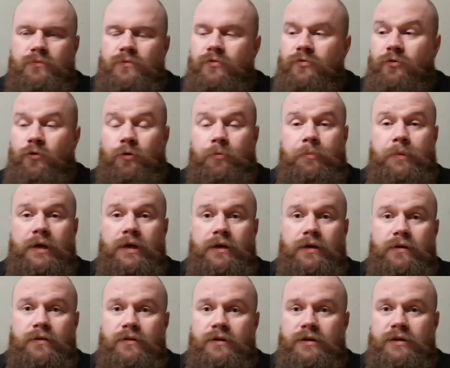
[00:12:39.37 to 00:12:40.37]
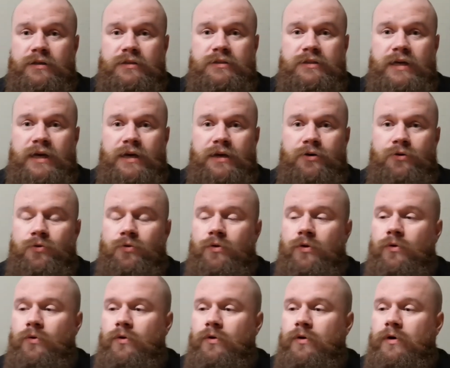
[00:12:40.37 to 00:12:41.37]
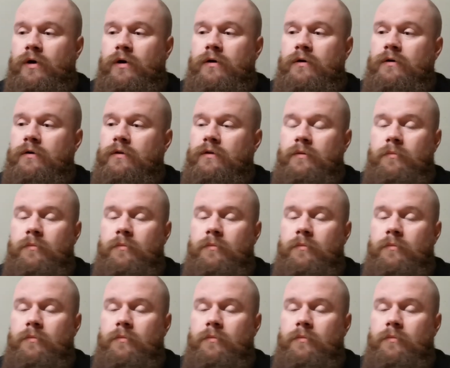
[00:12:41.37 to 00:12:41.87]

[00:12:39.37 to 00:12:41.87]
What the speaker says: for me, the Dictator or